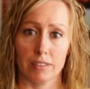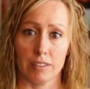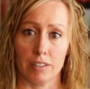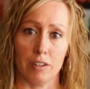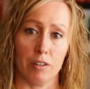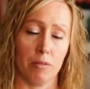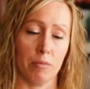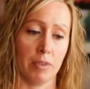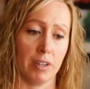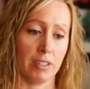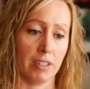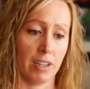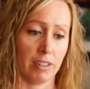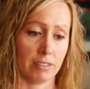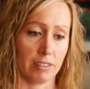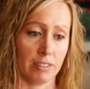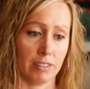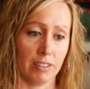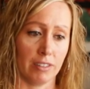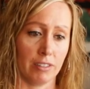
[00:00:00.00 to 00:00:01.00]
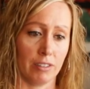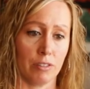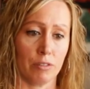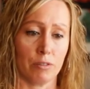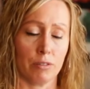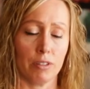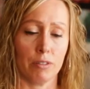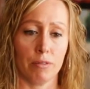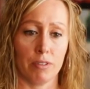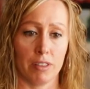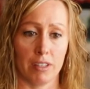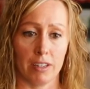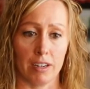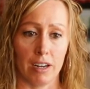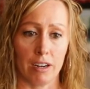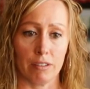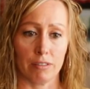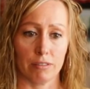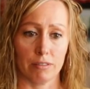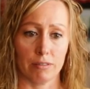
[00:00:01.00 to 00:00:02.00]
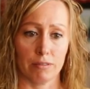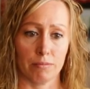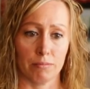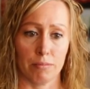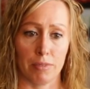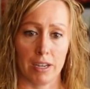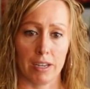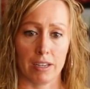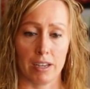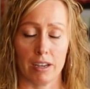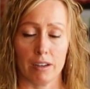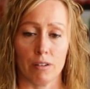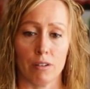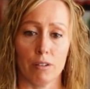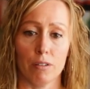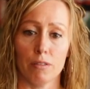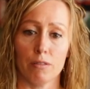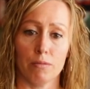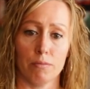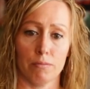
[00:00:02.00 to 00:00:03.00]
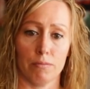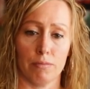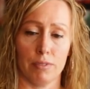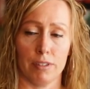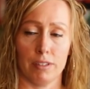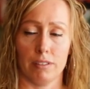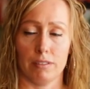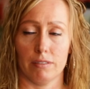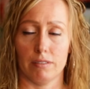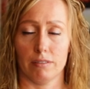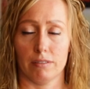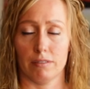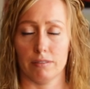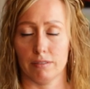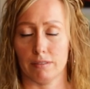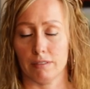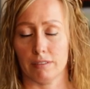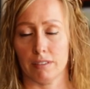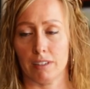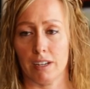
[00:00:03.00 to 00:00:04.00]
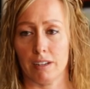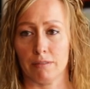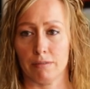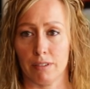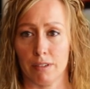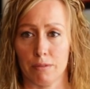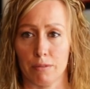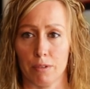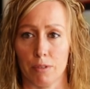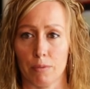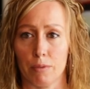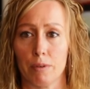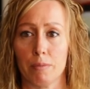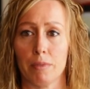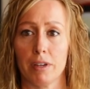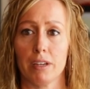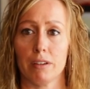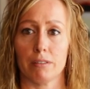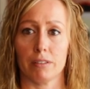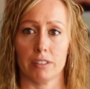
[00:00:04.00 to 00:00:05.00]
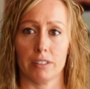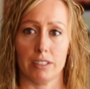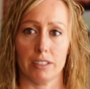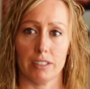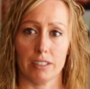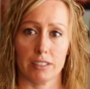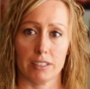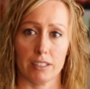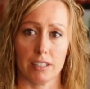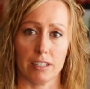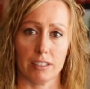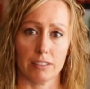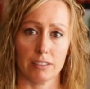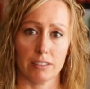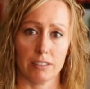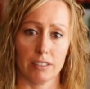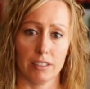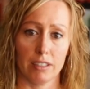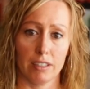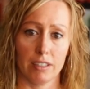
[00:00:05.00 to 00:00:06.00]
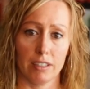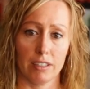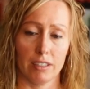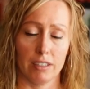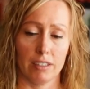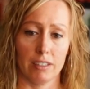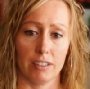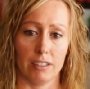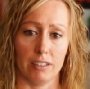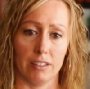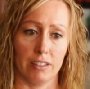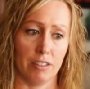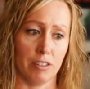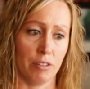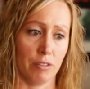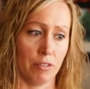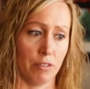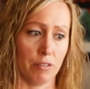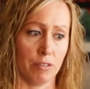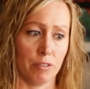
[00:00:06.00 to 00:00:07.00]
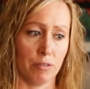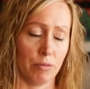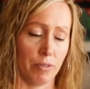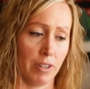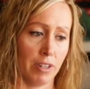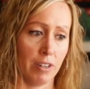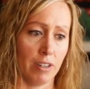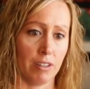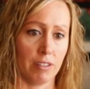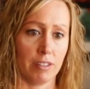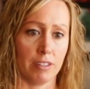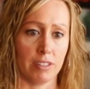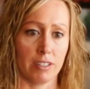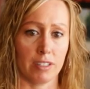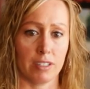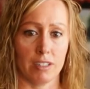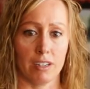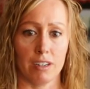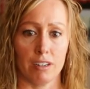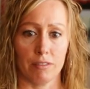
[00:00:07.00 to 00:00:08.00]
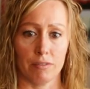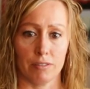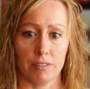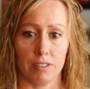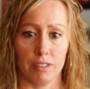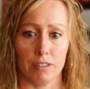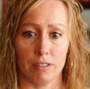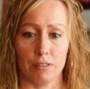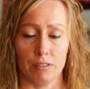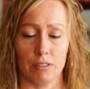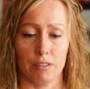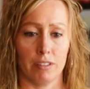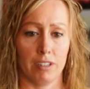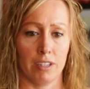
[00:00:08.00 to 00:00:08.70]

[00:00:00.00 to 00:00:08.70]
You know, my doctor didn't agree with it out back at home, but I went with what Mayo Clinic said. And then, you know, you read all this stuff, you know, you